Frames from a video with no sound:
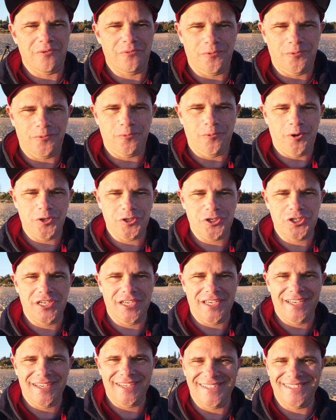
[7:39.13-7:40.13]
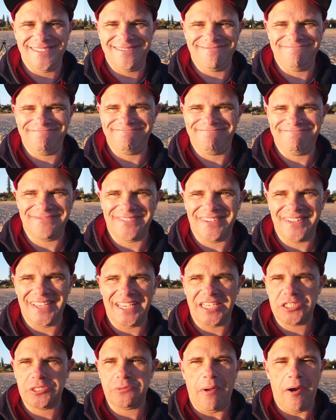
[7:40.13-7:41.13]
and watching and
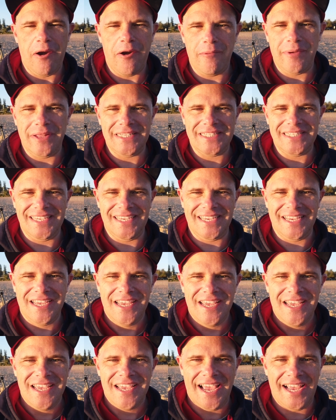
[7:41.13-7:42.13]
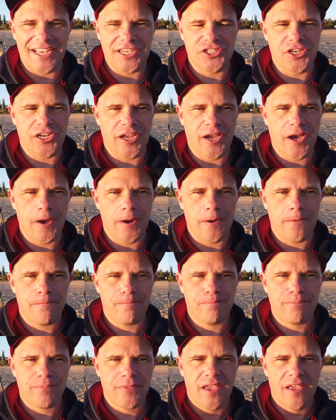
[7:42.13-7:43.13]
experimenting as you go.
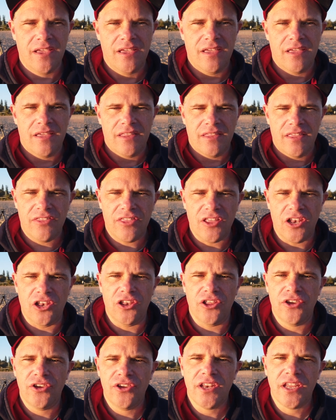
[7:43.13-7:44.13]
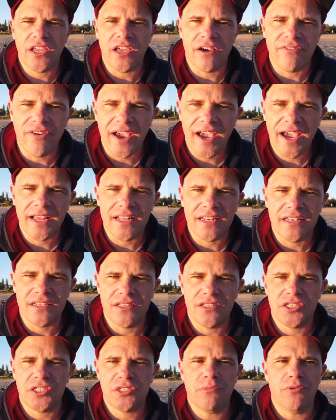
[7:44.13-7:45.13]
The other learning I've had
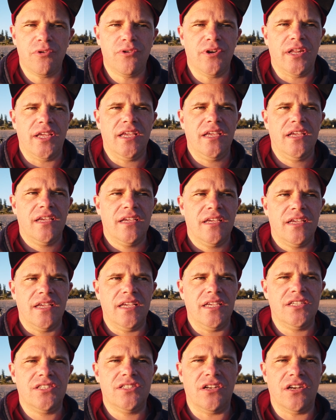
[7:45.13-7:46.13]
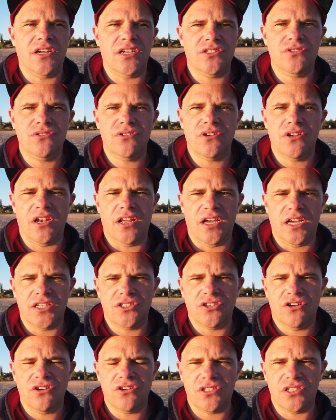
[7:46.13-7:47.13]
this morning is that I do not
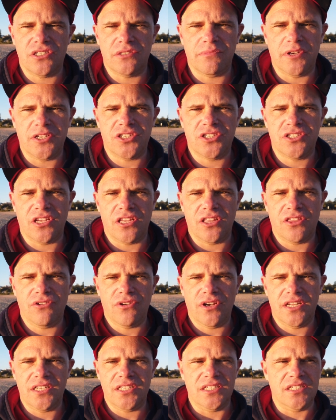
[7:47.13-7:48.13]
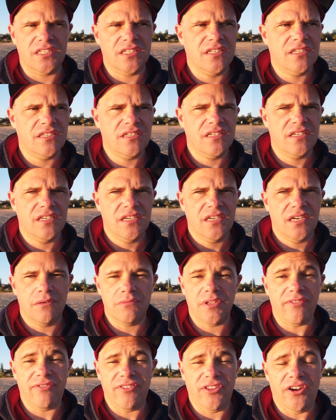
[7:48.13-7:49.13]
like dogs as much as I thought I did.
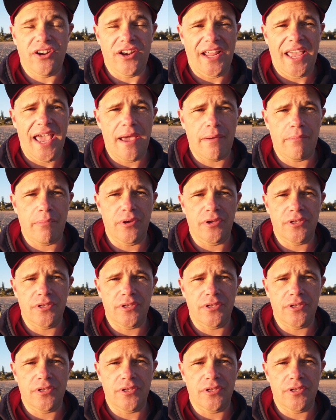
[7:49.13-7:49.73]
I'm definitely not a cat